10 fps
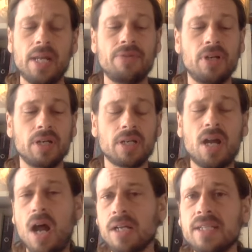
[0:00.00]
Their
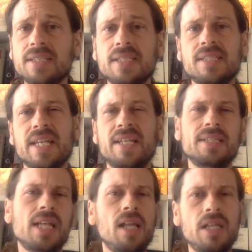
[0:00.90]
cognizance and
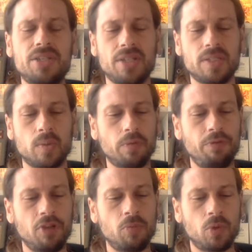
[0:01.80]
intelligence will
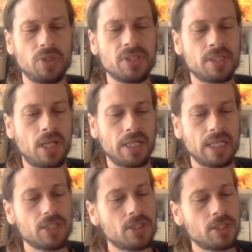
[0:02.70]
feel more
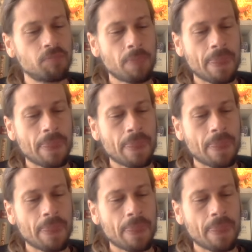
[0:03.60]
sluggish.